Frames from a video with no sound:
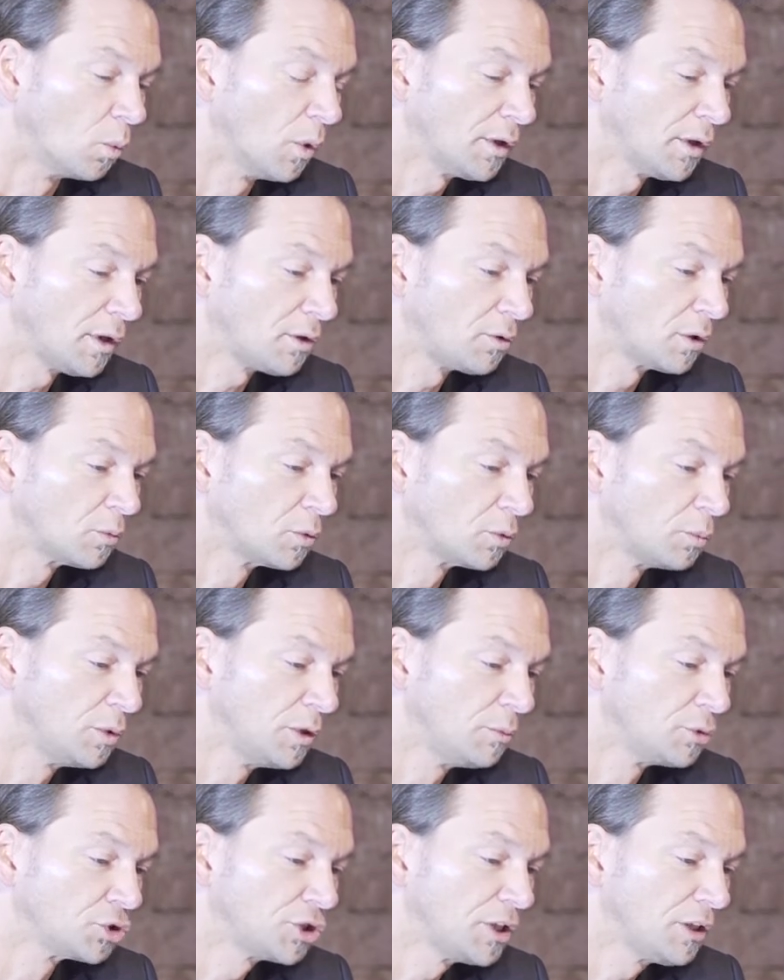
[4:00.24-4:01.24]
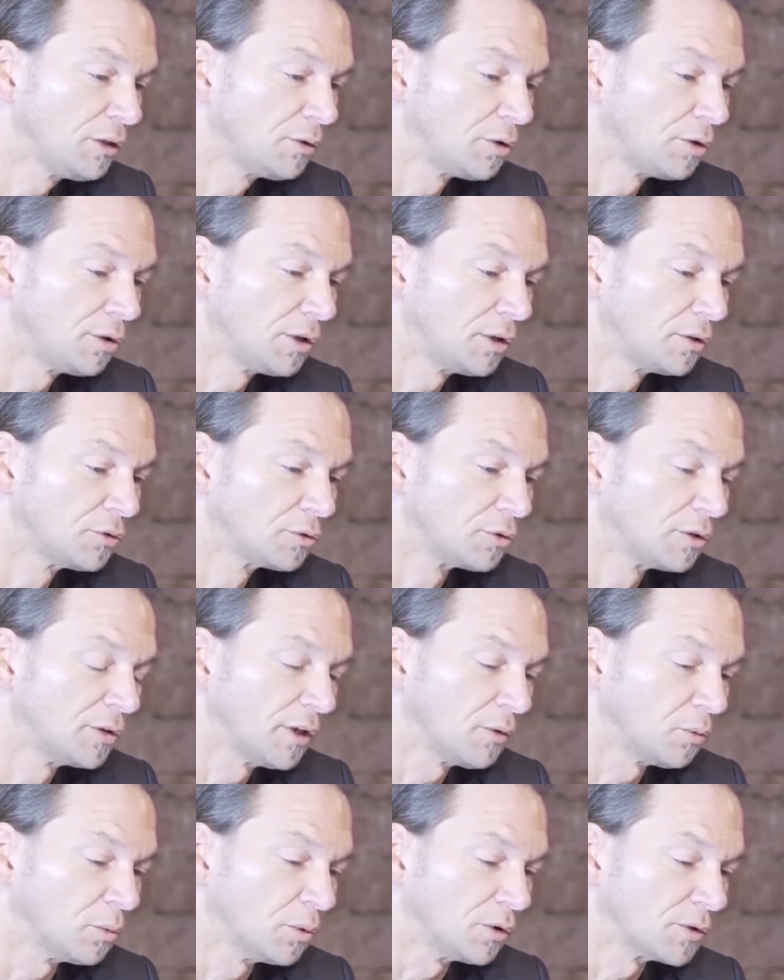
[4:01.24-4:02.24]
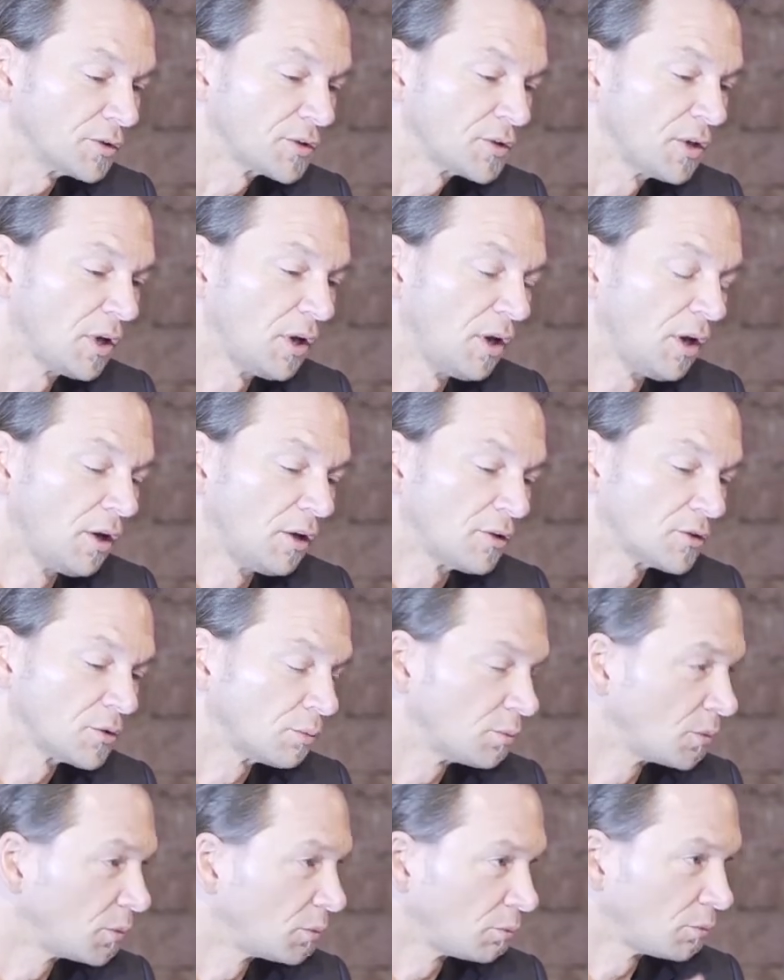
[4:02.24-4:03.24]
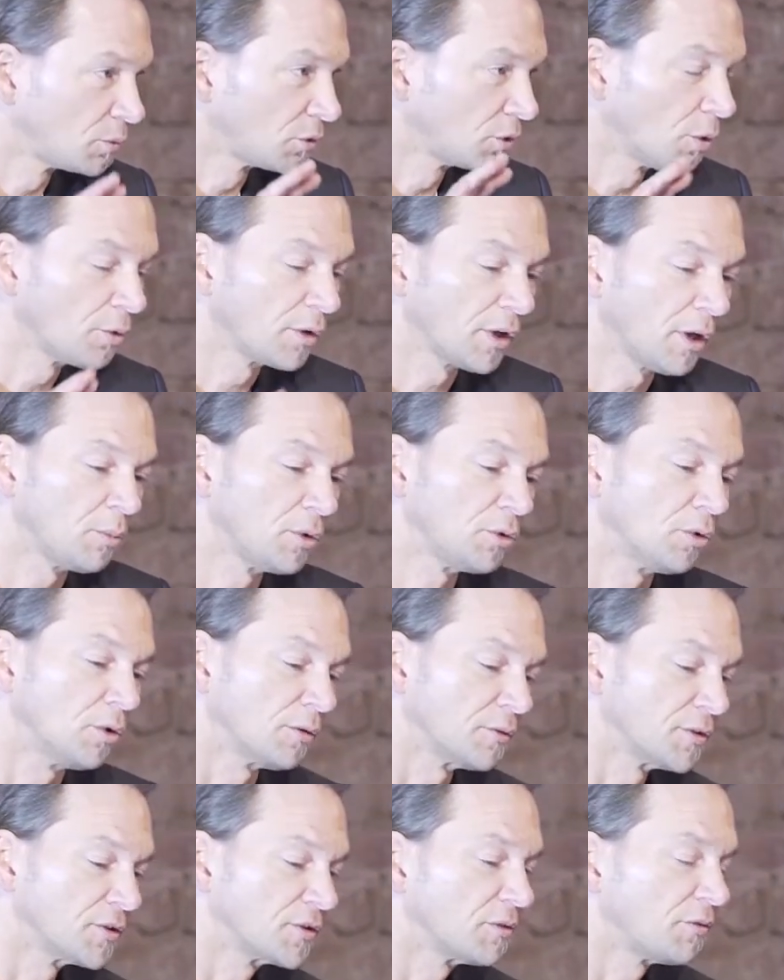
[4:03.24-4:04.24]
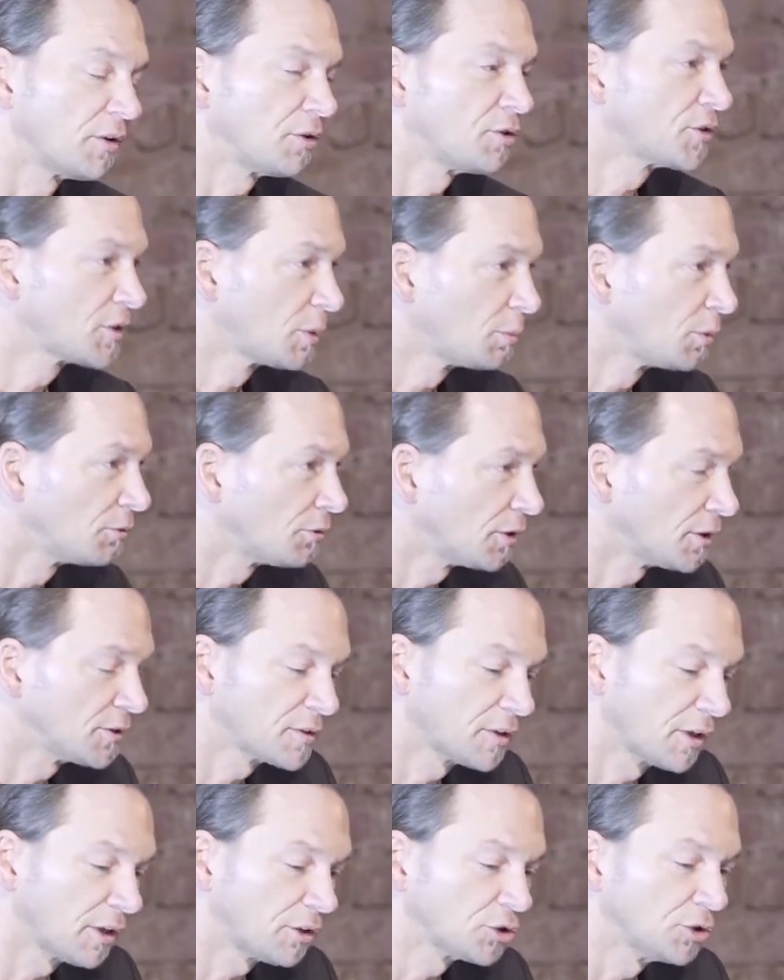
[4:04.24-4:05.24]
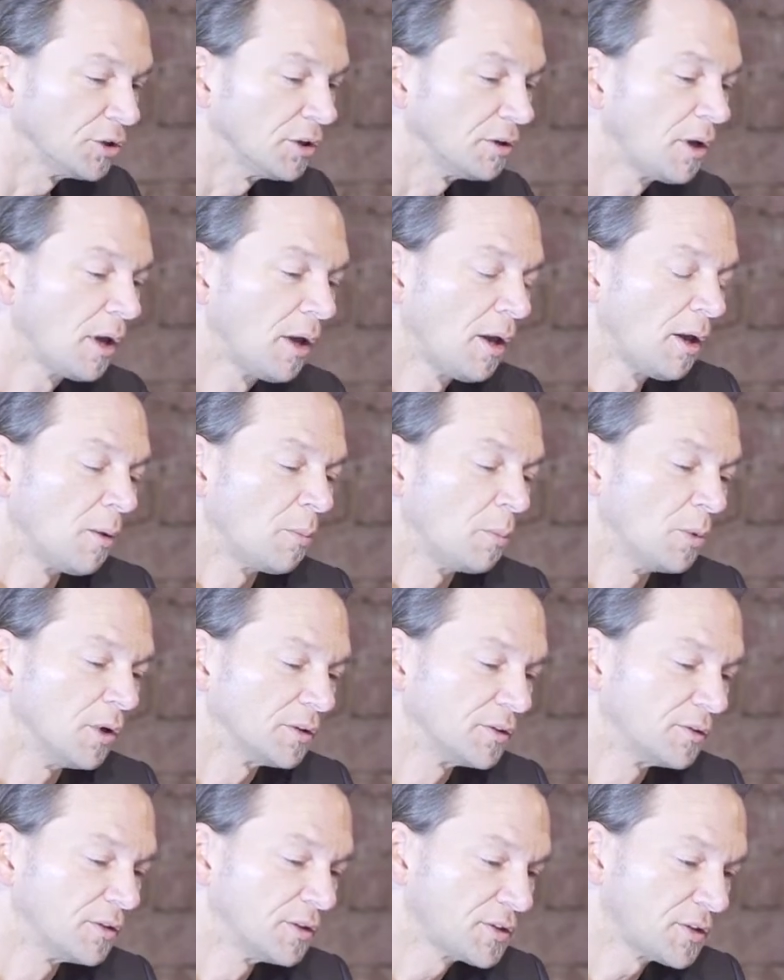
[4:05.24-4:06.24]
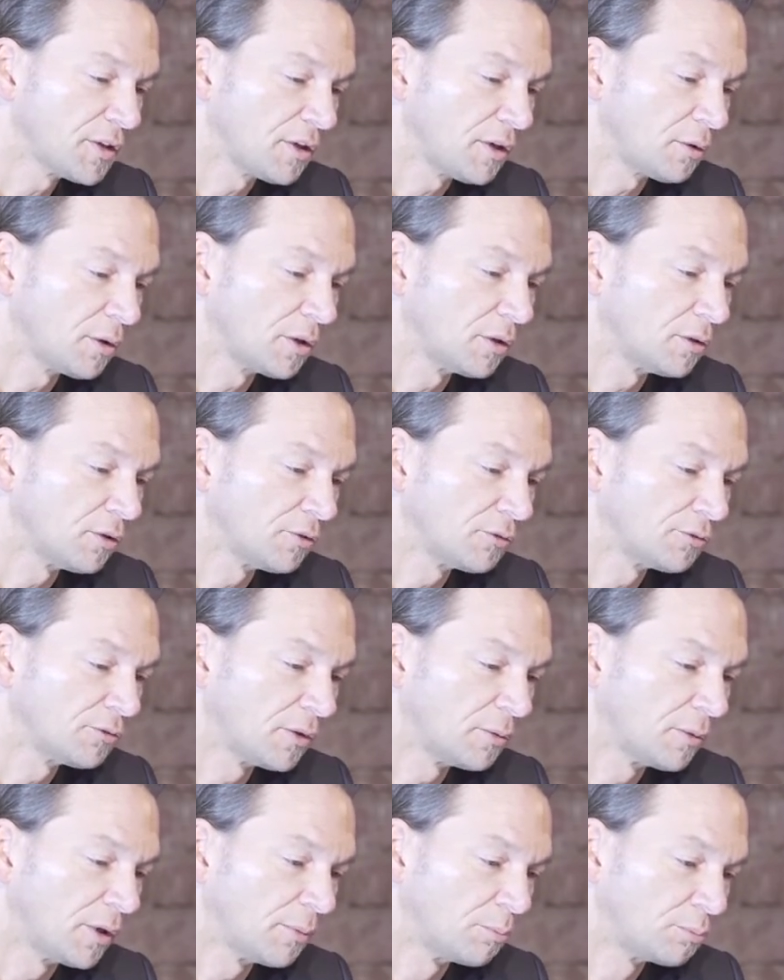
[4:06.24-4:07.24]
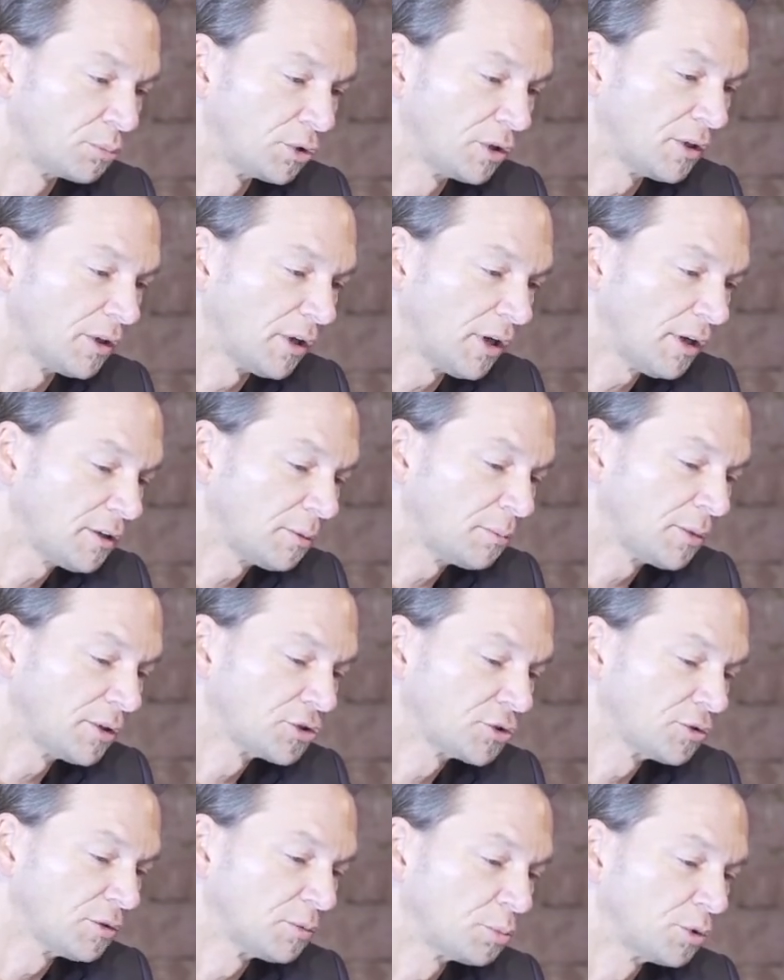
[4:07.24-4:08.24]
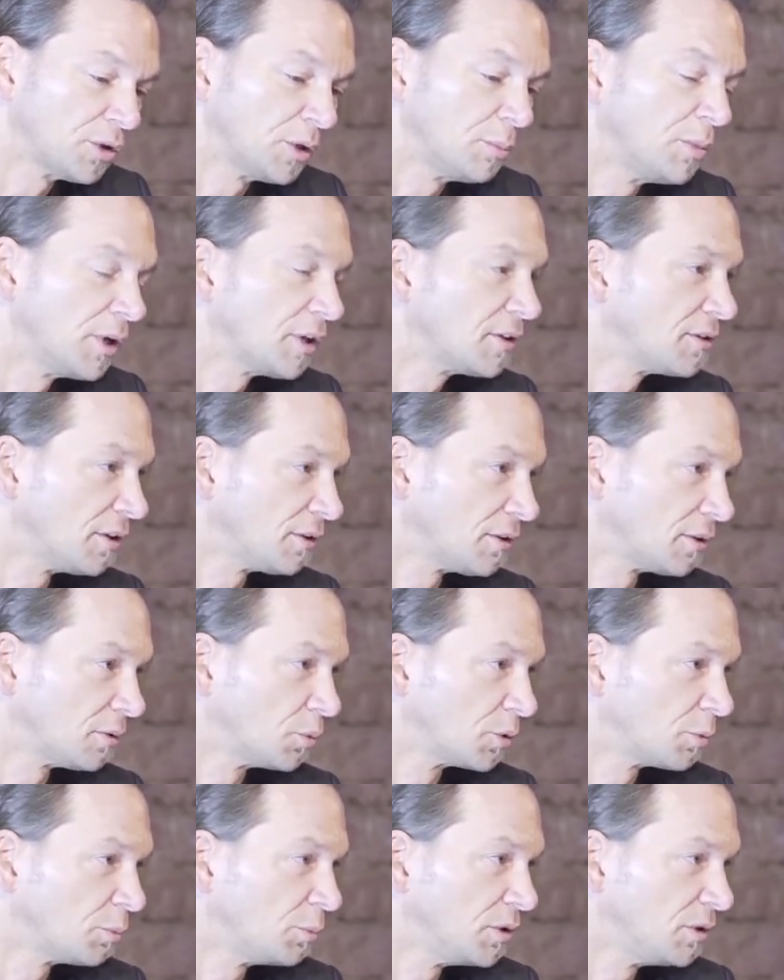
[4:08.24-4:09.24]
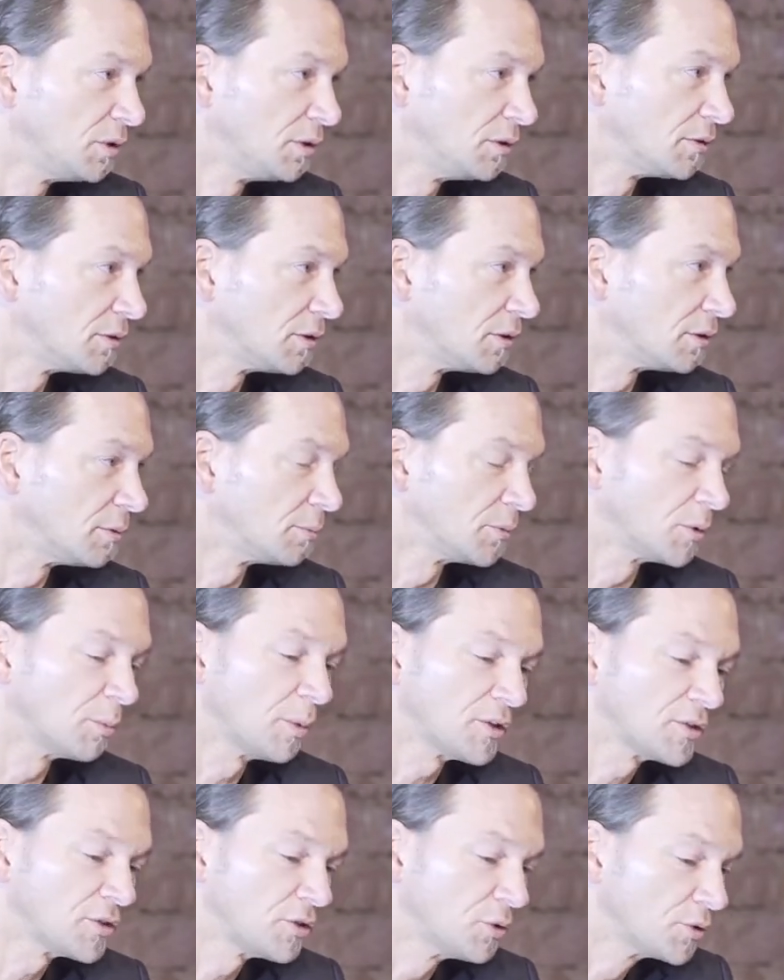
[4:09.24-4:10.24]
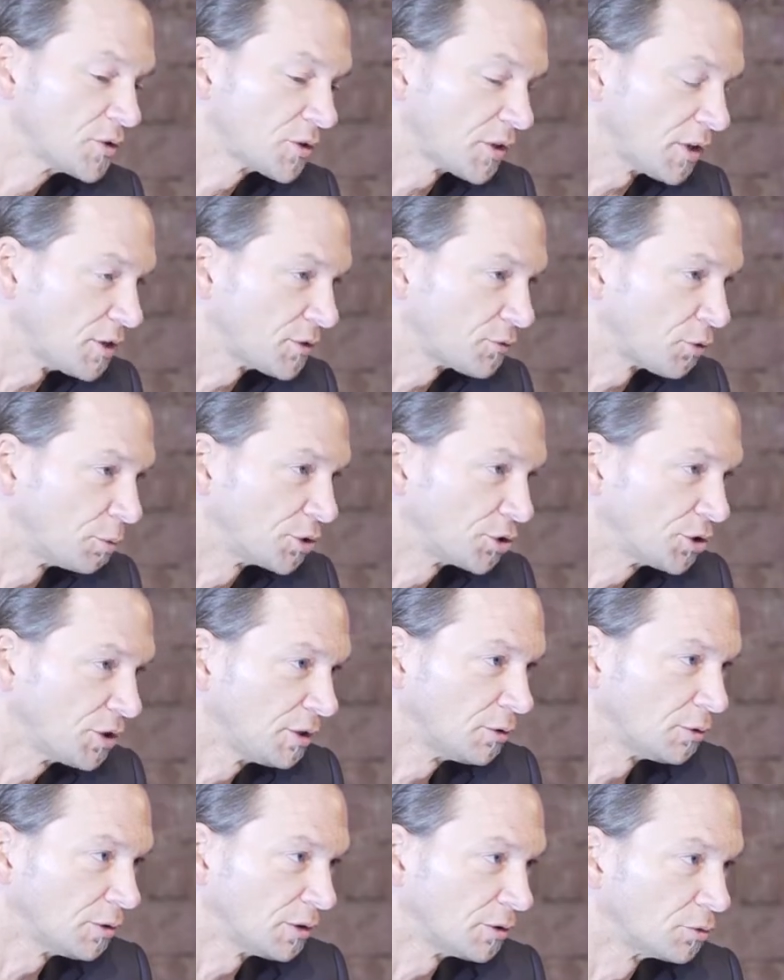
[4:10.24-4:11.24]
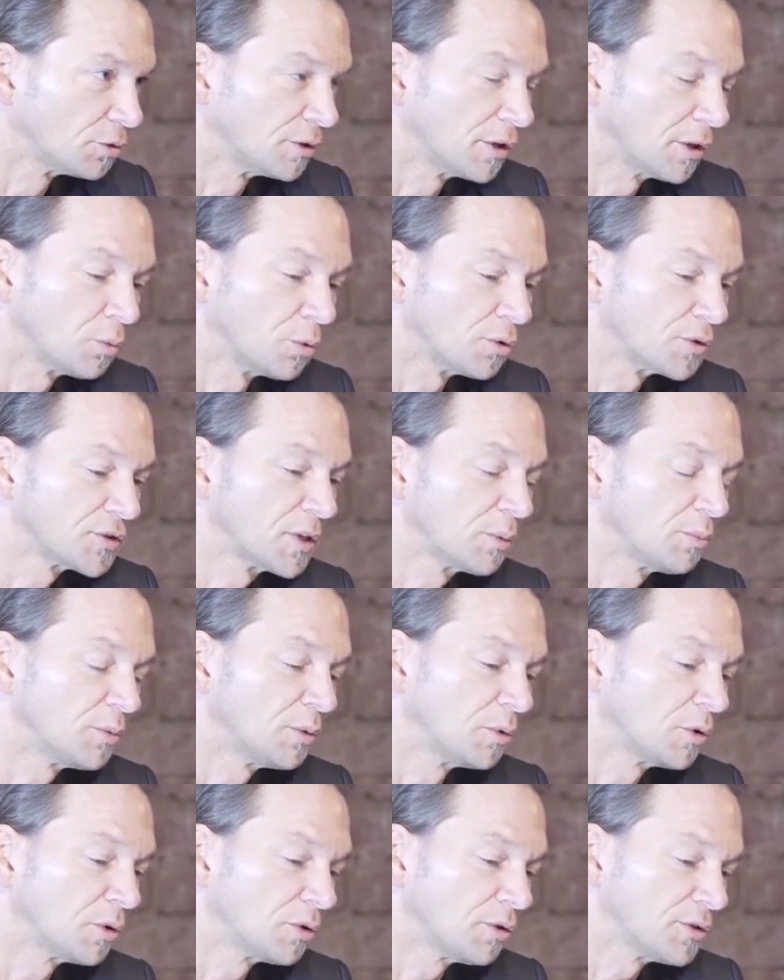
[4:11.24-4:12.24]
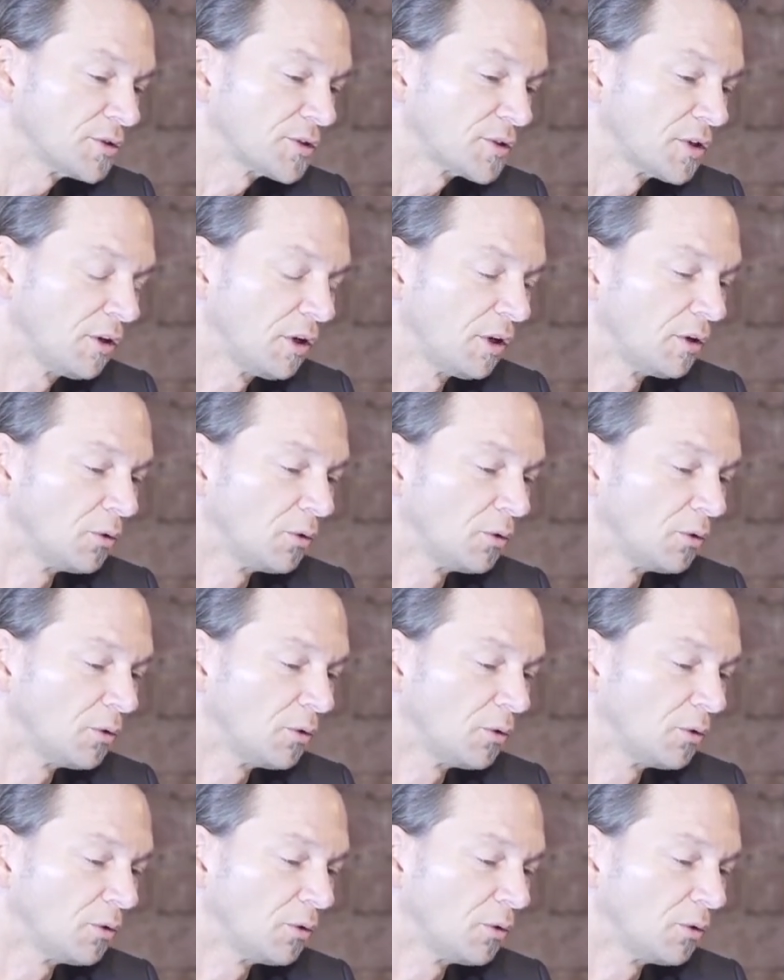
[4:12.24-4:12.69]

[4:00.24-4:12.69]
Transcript: One area would be machine learning and neural networks. So don't get me wrong, this is a very simplified sketch here, but this area of pretty high dimensional, pretty big data would be the best use case for machine learning neural networks, simply because